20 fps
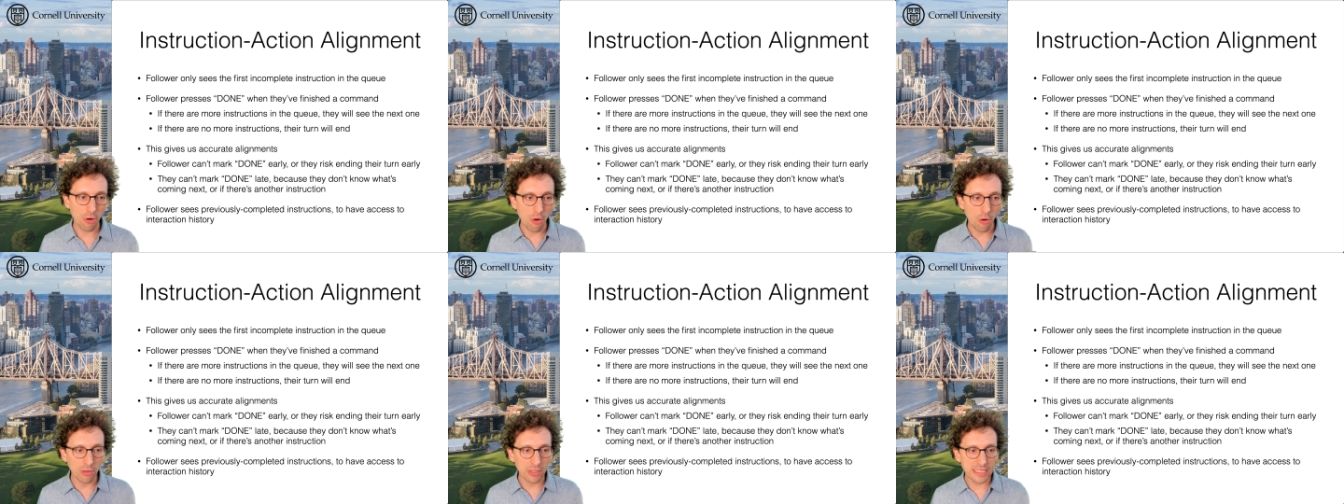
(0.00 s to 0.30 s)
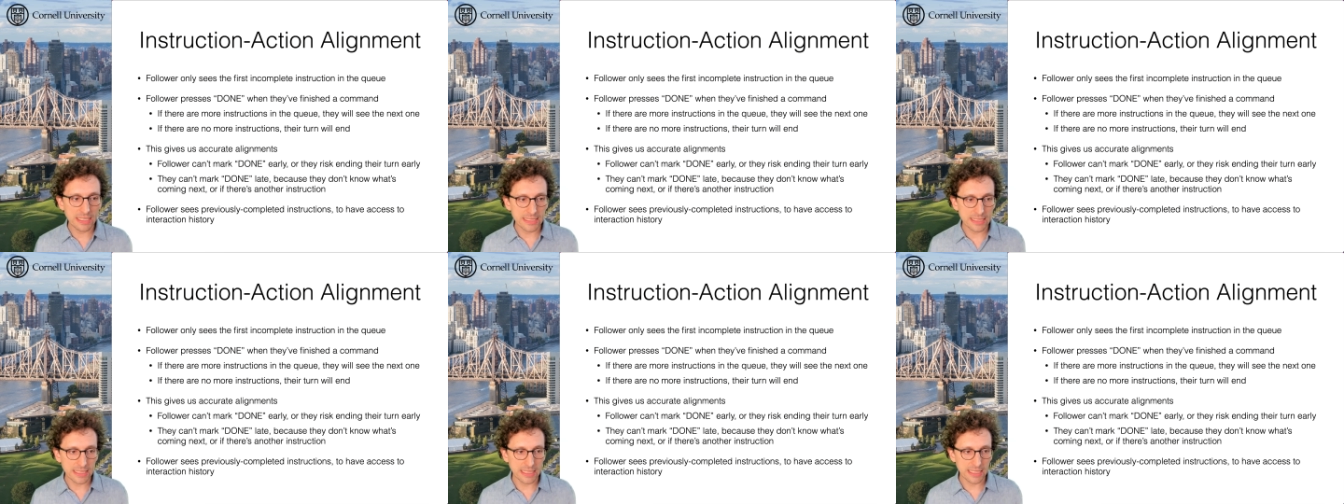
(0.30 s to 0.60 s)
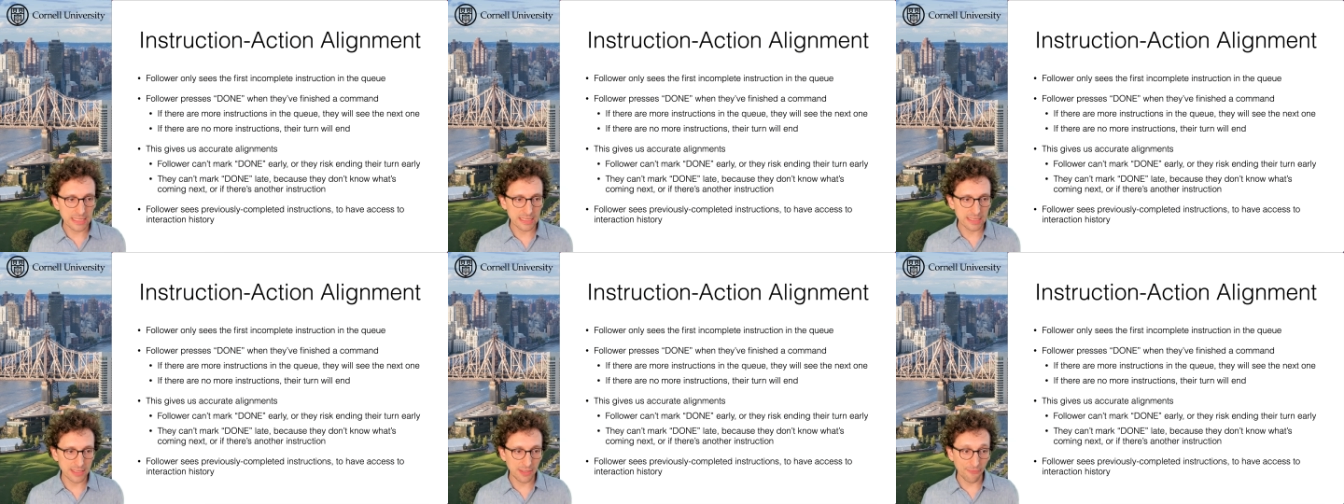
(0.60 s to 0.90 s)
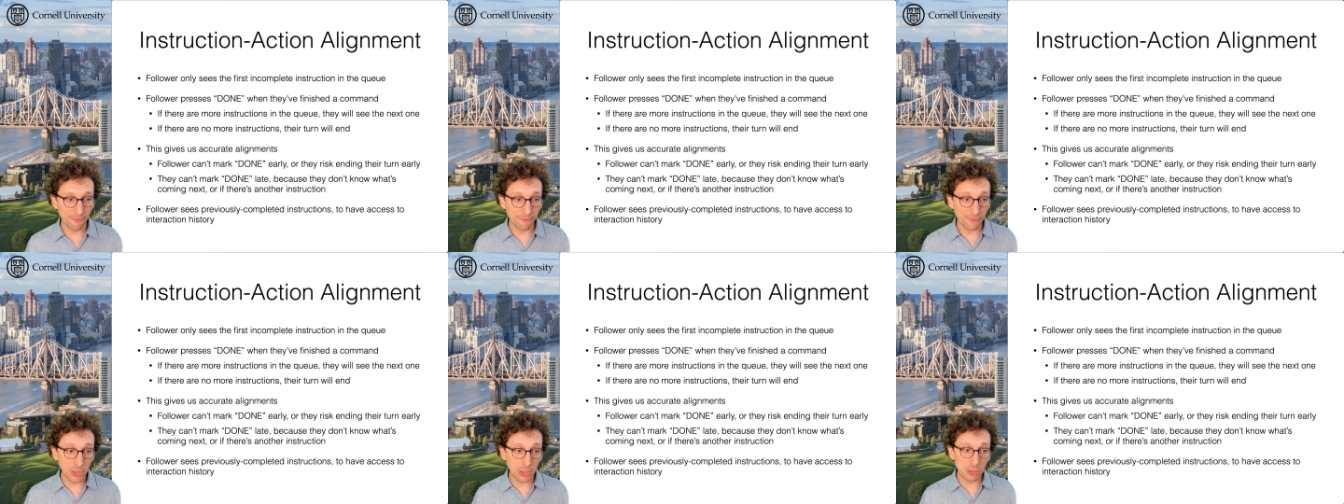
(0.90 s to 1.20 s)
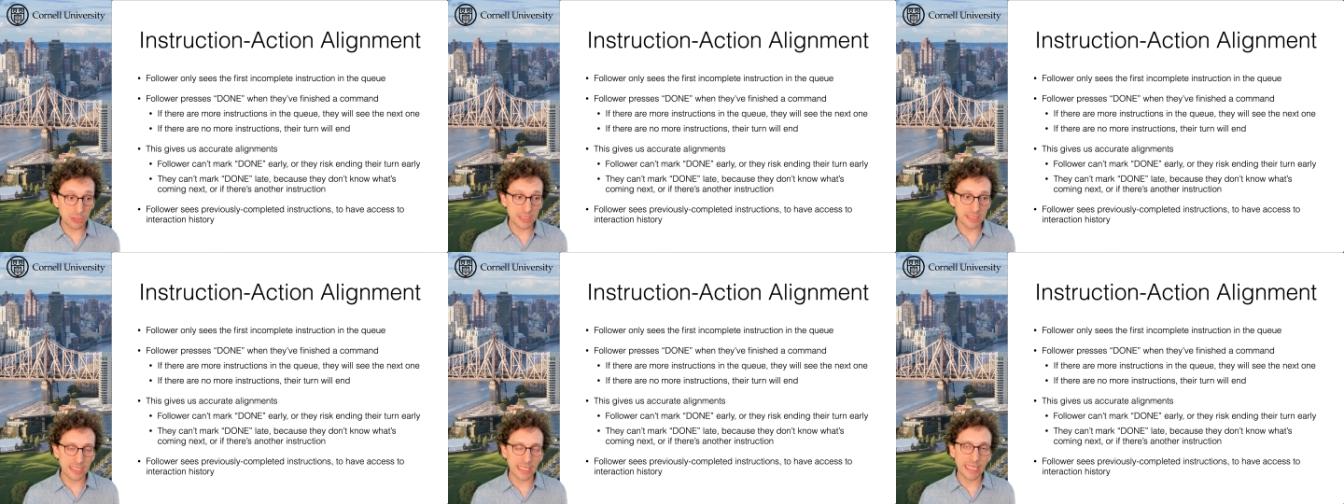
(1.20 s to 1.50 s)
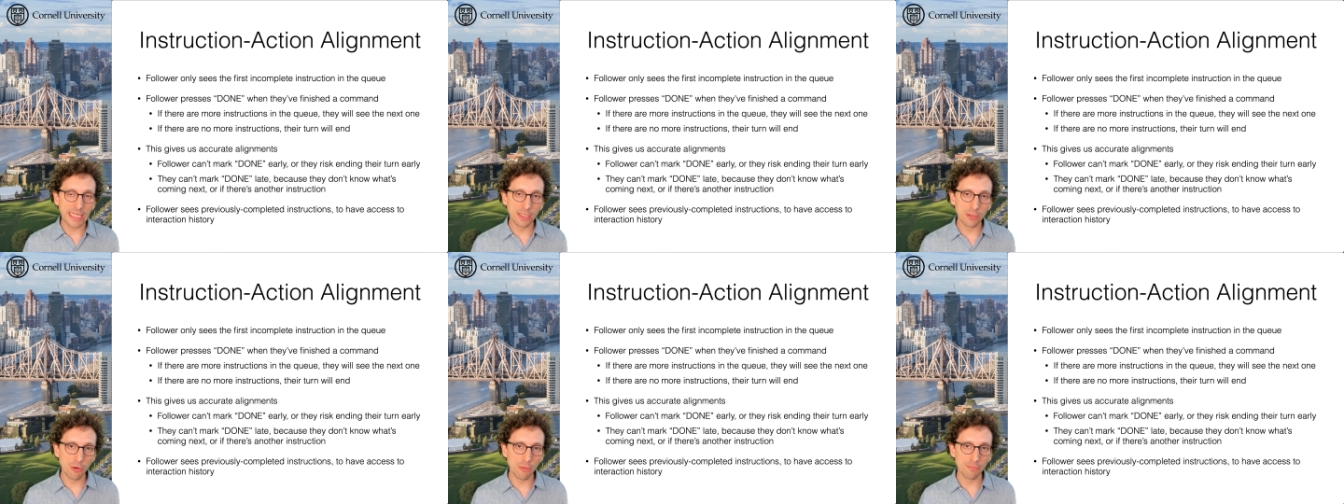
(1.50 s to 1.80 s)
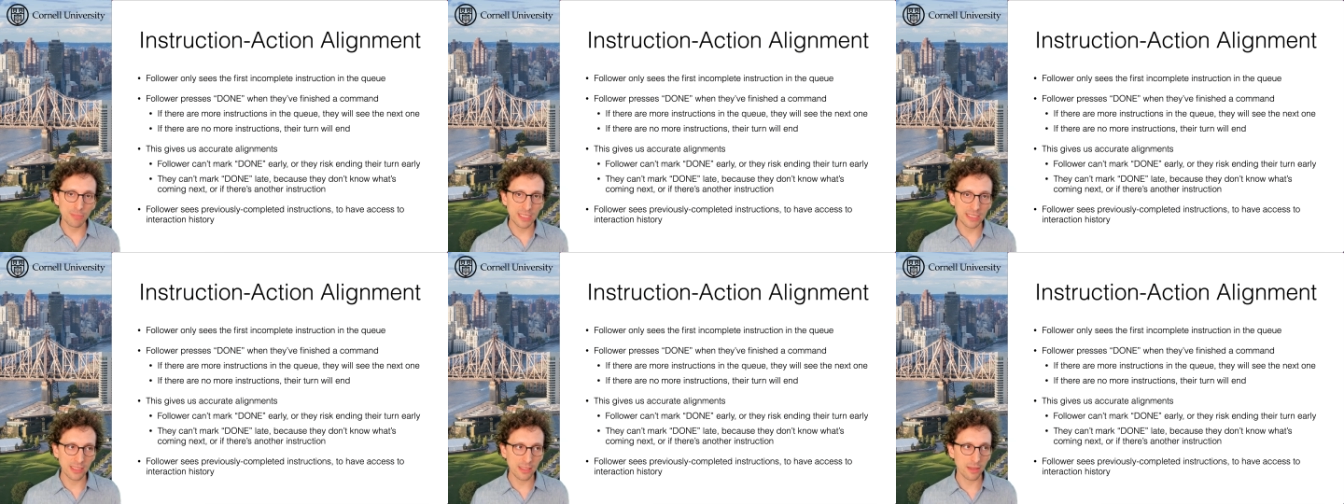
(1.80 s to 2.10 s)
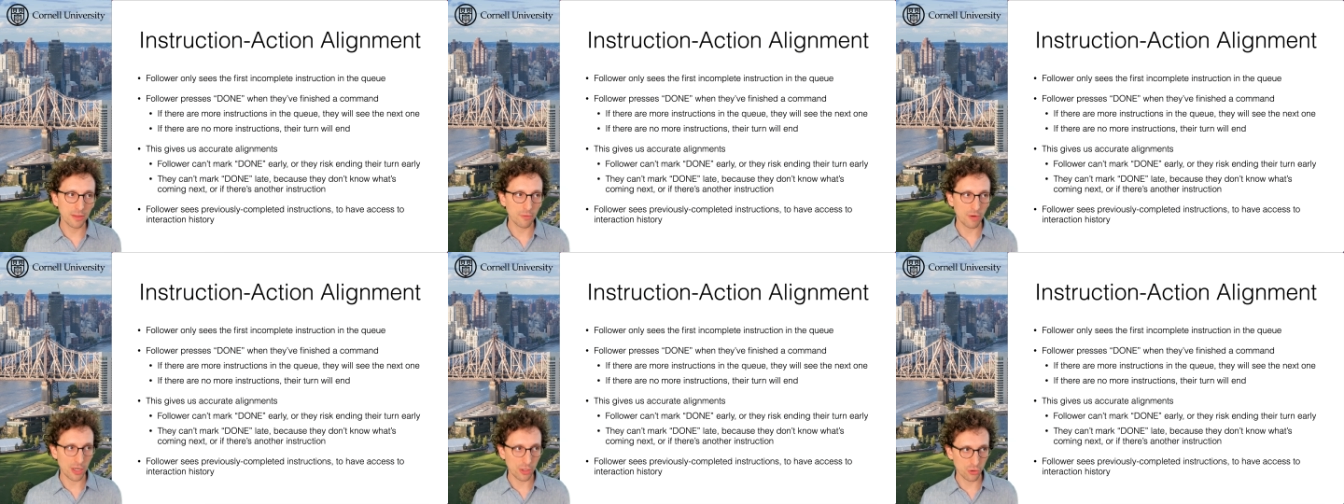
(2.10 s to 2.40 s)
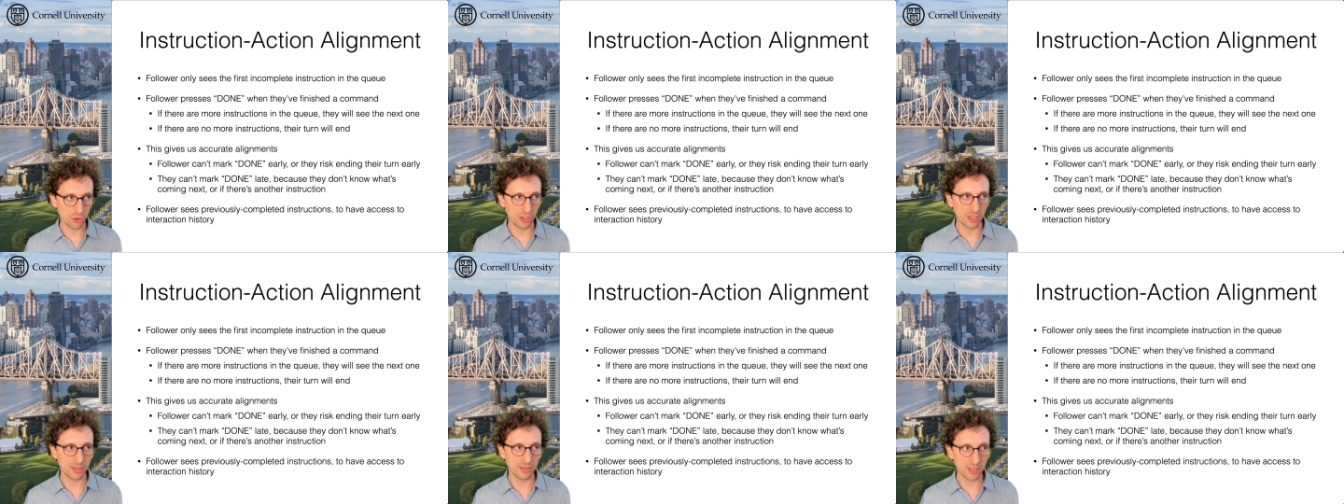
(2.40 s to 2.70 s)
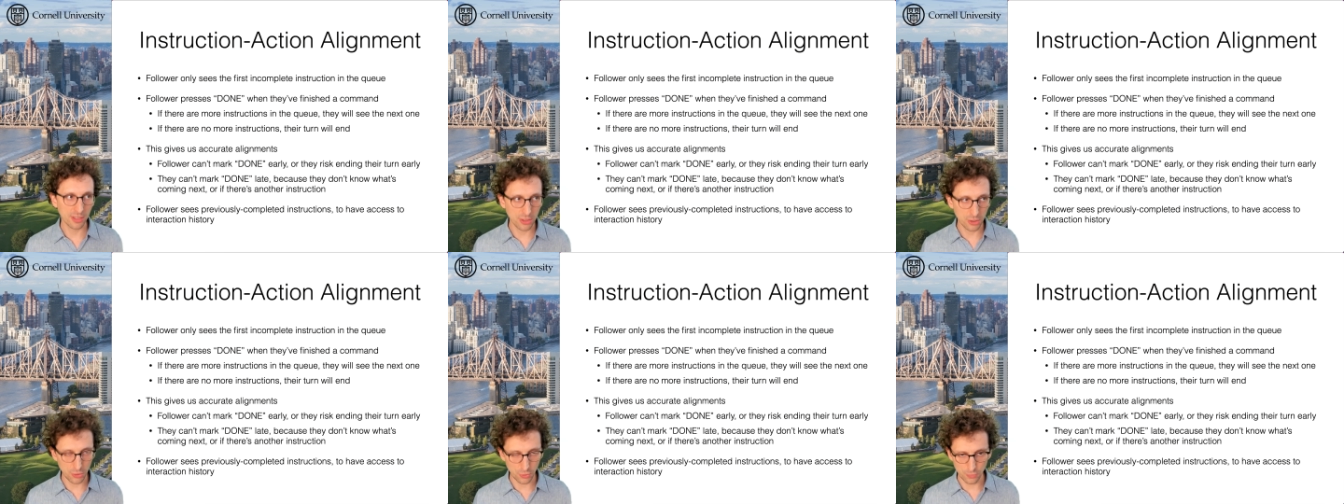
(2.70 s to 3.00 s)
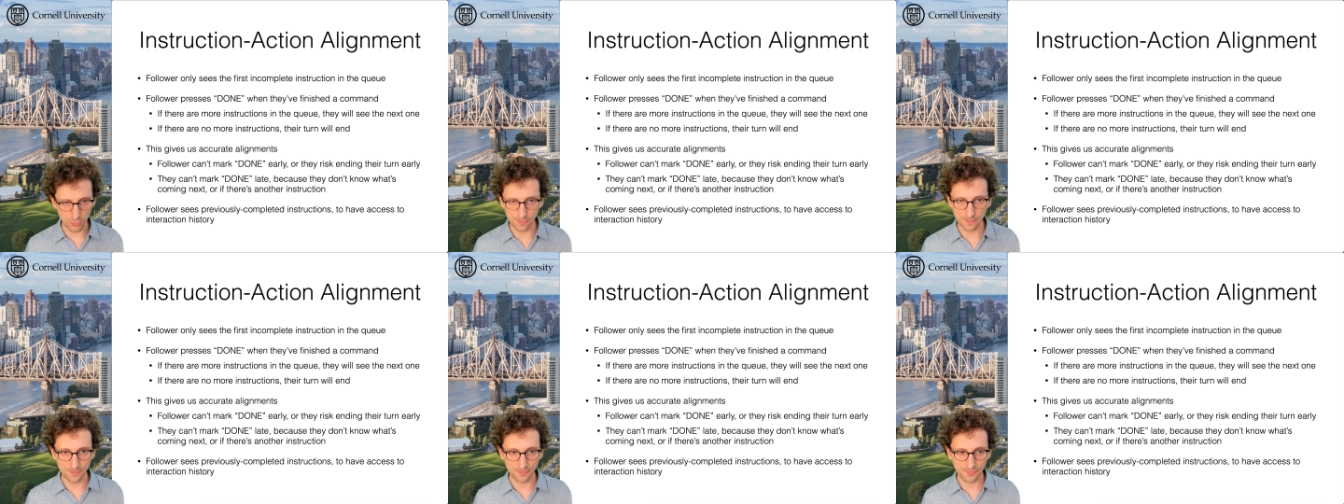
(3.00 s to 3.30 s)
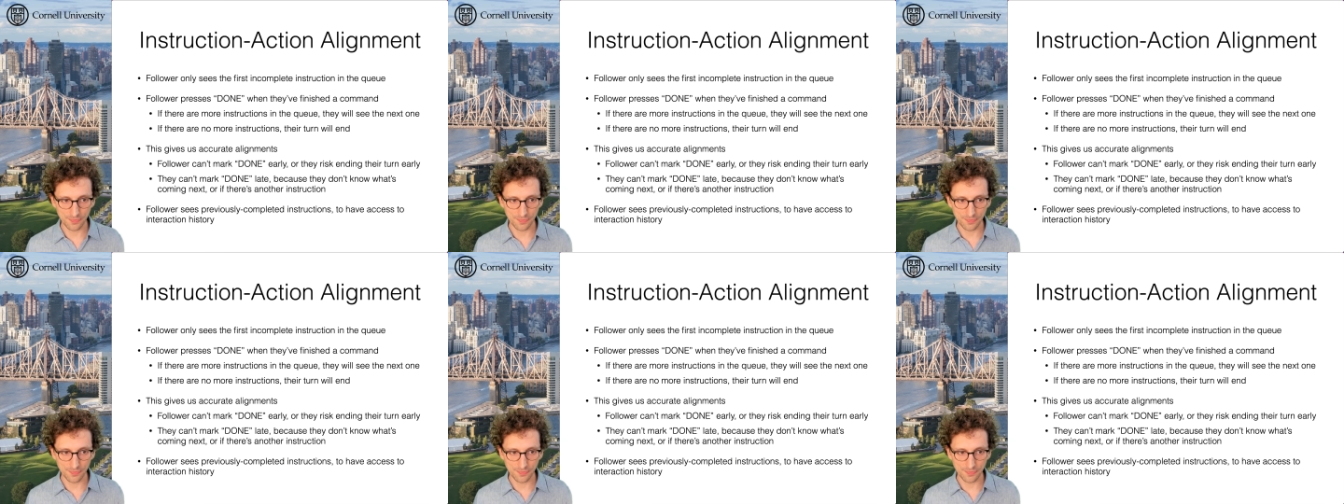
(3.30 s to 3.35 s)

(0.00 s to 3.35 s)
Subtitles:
only sees the first incomplete instruction in the queue.